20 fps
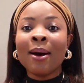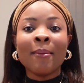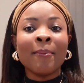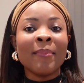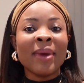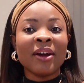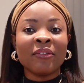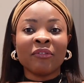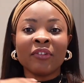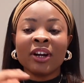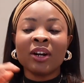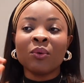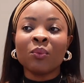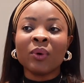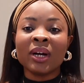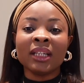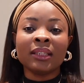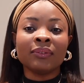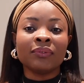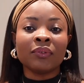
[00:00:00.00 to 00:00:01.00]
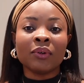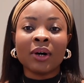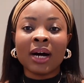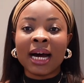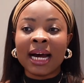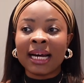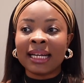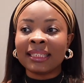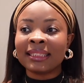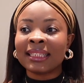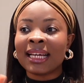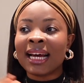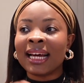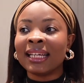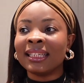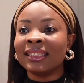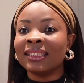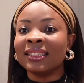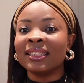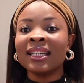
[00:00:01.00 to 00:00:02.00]
My friend went for hers
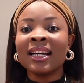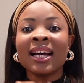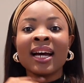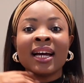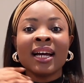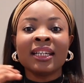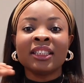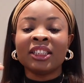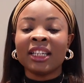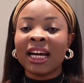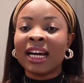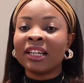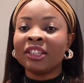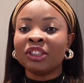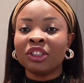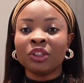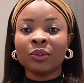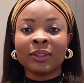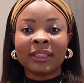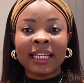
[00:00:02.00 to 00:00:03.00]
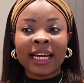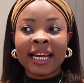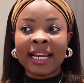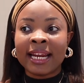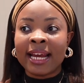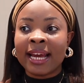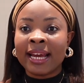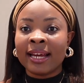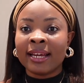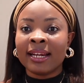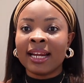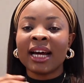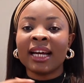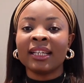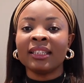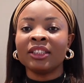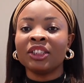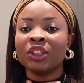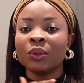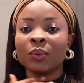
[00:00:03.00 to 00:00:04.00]
and she had issues with her NIN
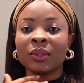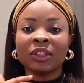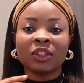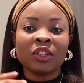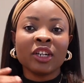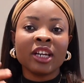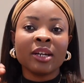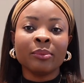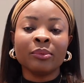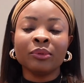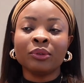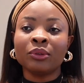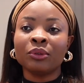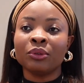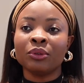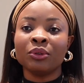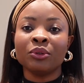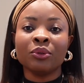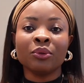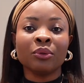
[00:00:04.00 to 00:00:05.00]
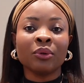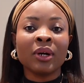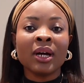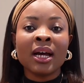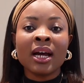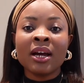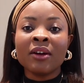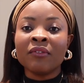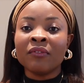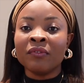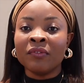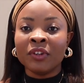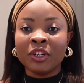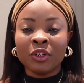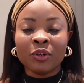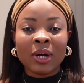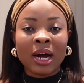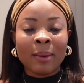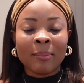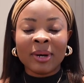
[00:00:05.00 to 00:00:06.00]
and she was not able to, you know, renew
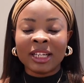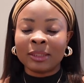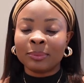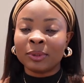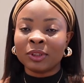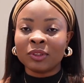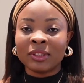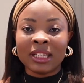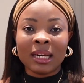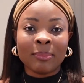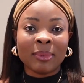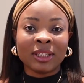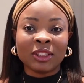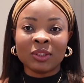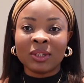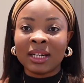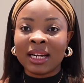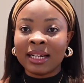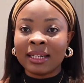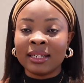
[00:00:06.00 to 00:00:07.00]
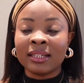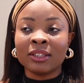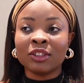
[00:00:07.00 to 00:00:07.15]
her passport on that particular day.